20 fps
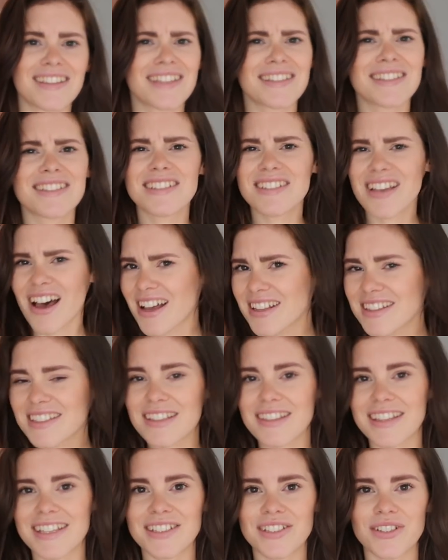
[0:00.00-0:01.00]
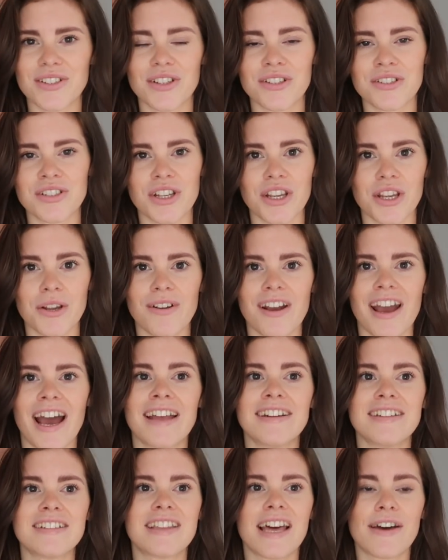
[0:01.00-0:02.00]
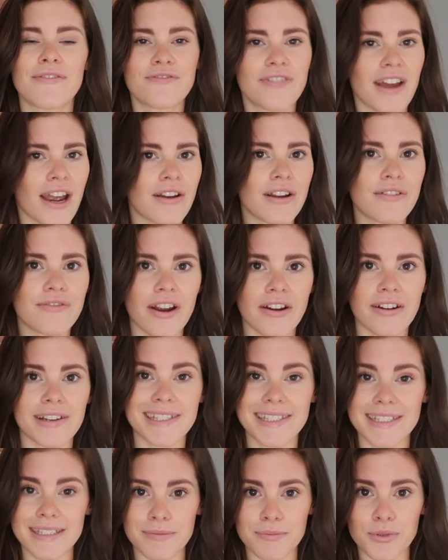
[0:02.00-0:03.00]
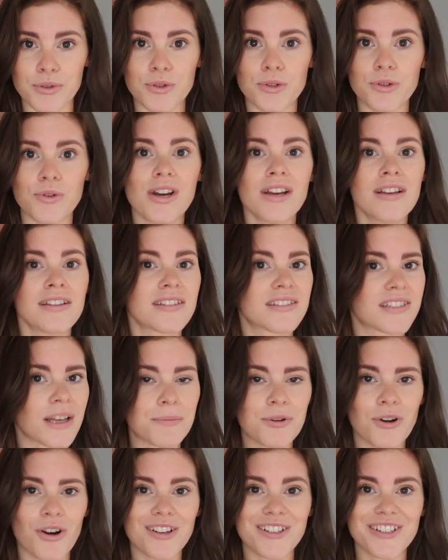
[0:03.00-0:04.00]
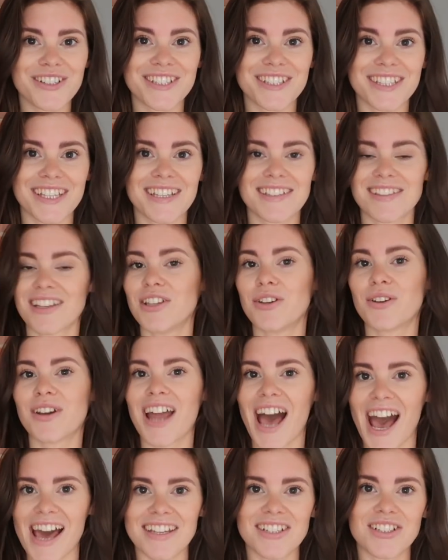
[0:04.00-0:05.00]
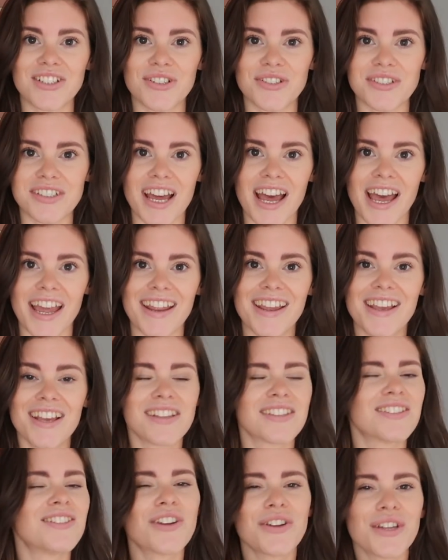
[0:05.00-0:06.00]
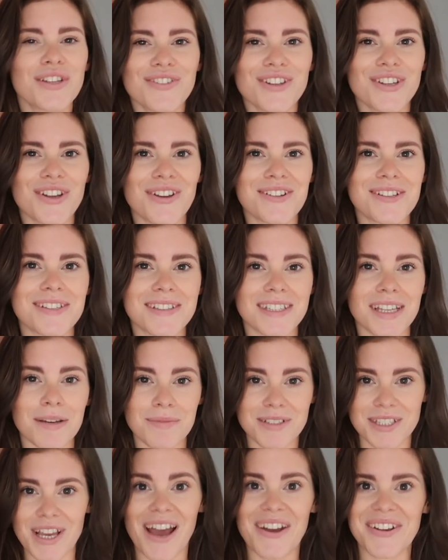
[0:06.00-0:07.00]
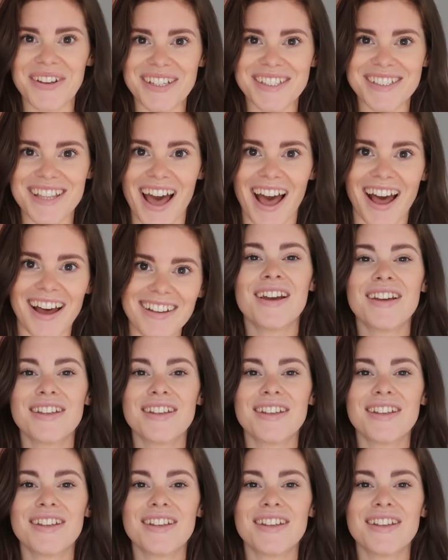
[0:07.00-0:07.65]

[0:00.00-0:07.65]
There's tons of things you can do, and they're very, very small subconscious things that you can add into your day, so you don't even notice them. So how good is that?